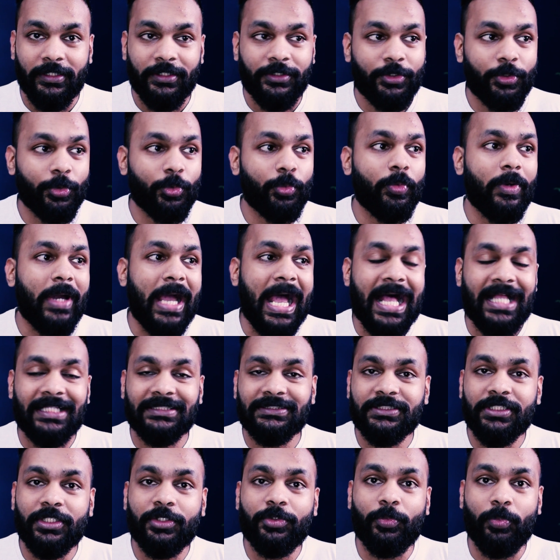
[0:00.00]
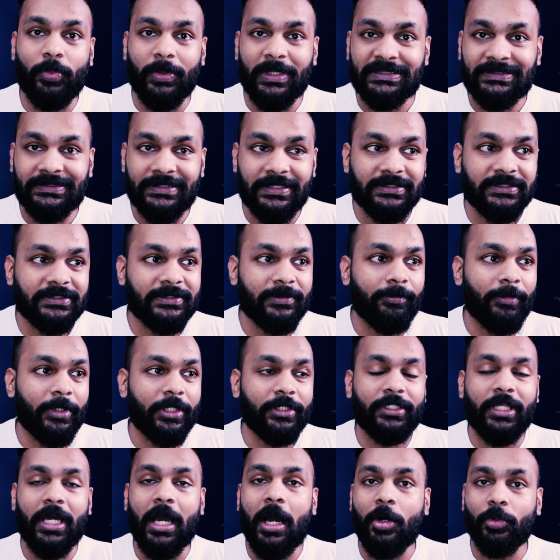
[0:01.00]
to answer questions about
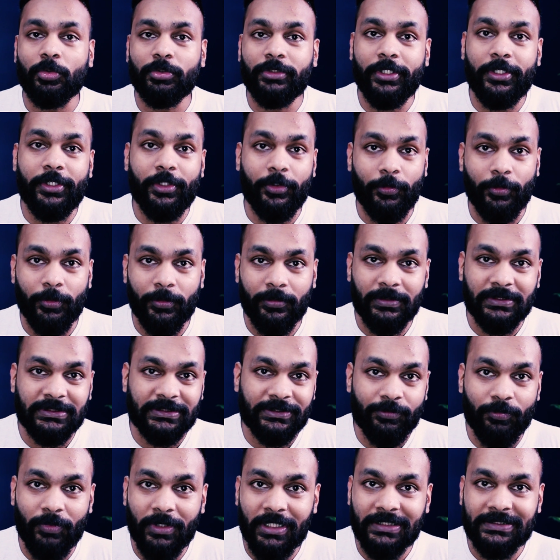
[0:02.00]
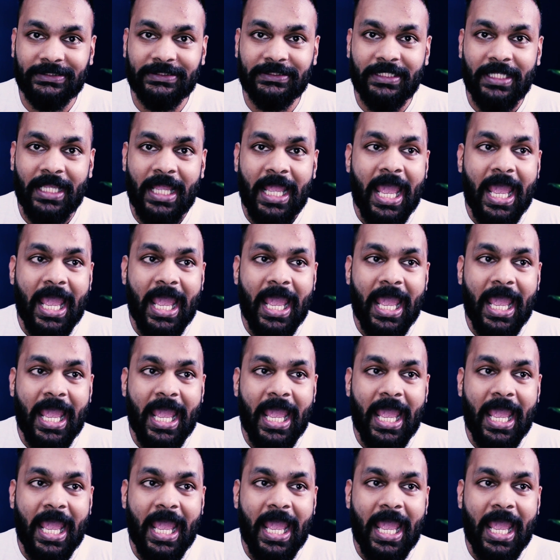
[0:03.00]
how the universe works.